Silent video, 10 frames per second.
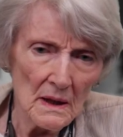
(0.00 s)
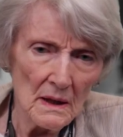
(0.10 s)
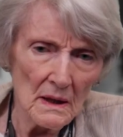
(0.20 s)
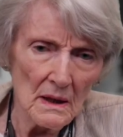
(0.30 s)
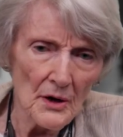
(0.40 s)

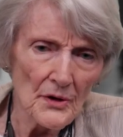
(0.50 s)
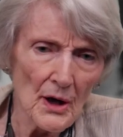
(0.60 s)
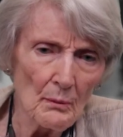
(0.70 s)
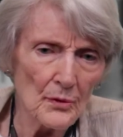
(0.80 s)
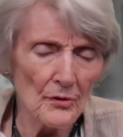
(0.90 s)
uh, a
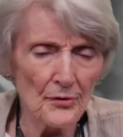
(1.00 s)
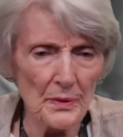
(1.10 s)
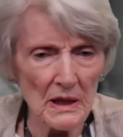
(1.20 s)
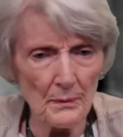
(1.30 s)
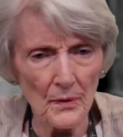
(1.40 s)
number of
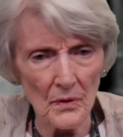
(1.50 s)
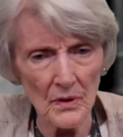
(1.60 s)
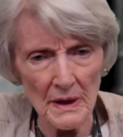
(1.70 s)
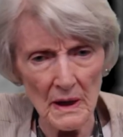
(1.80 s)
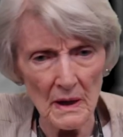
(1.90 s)

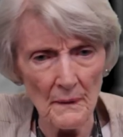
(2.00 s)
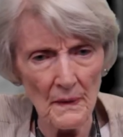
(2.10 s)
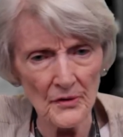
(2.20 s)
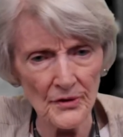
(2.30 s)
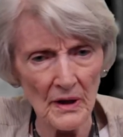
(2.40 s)
people in
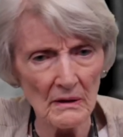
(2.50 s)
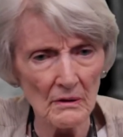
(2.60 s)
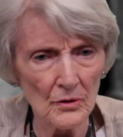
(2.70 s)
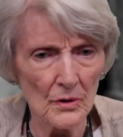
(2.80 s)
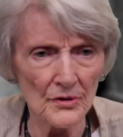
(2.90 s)
the St.
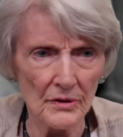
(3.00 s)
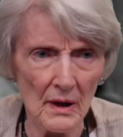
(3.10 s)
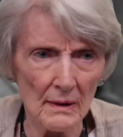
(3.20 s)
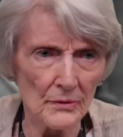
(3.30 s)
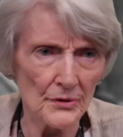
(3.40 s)
Louis
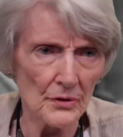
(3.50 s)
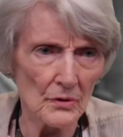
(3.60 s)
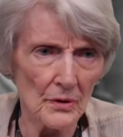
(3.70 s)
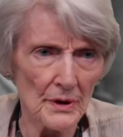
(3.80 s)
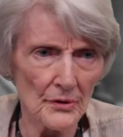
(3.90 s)

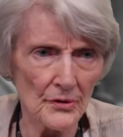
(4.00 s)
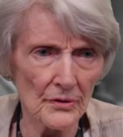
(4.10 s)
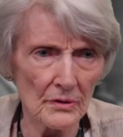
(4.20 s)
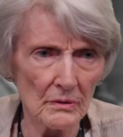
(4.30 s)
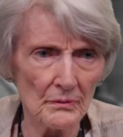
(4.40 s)
laboratories,
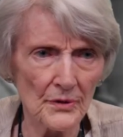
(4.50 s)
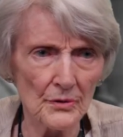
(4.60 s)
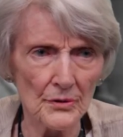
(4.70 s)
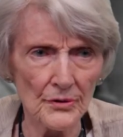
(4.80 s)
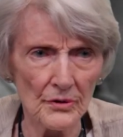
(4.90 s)
the
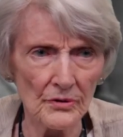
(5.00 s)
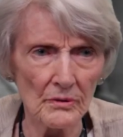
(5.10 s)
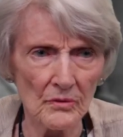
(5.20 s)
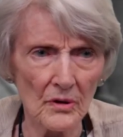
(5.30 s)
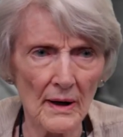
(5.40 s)
Computer
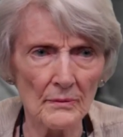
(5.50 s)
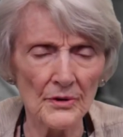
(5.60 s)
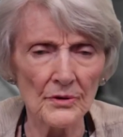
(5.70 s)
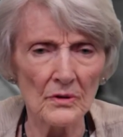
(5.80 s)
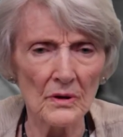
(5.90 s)
Systems
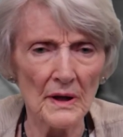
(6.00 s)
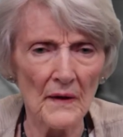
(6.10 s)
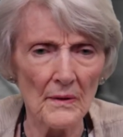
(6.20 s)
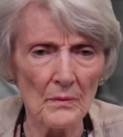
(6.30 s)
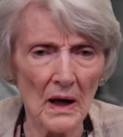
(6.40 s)
Laboratory
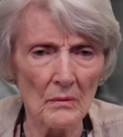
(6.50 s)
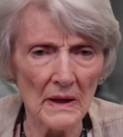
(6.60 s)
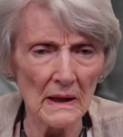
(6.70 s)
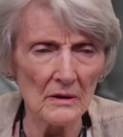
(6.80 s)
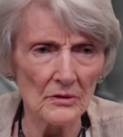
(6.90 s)
and the
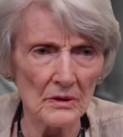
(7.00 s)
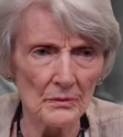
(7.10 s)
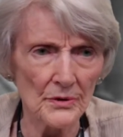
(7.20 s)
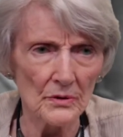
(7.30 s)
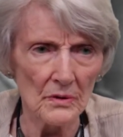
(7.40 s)
Biomedical
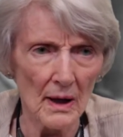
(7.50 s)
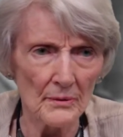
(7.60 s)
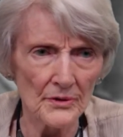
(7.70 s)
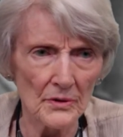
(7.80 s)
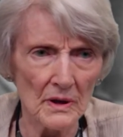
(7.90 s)
Computer
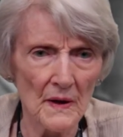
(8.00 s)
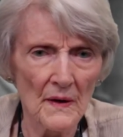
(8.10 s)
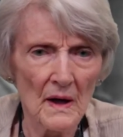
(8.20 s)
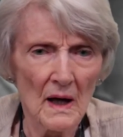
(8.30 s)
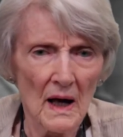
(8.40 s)
Laboratory.
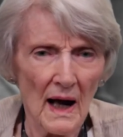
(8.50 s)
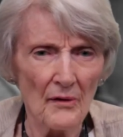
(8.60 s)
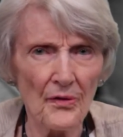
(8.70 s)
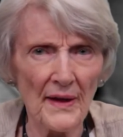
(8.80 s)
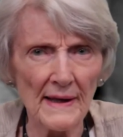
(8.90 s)
I
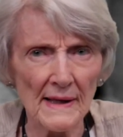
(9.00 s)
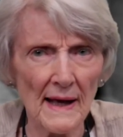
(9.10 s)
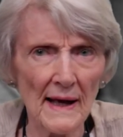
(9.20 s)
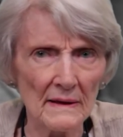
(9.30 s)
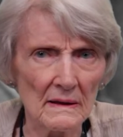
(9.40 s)
think it
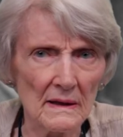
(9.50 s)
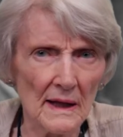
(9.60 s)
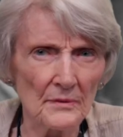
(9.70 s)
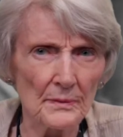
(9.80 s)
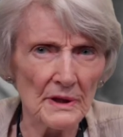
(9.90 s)
hadn't
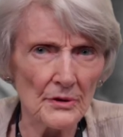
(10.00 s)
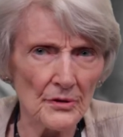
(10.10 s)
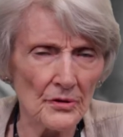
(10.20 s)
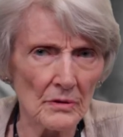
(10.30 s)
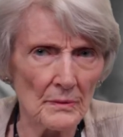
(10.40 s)
yet been
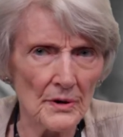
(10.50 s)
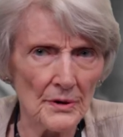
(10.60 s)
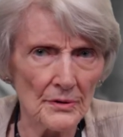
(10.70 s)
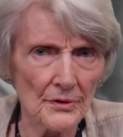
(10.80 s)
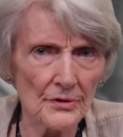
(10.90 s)

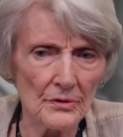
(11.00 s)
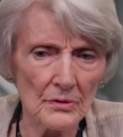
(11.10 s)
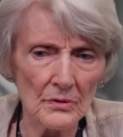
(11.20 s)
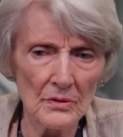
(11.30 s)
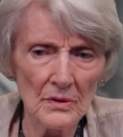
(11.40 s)
distributed
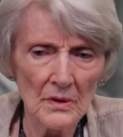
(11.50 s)
to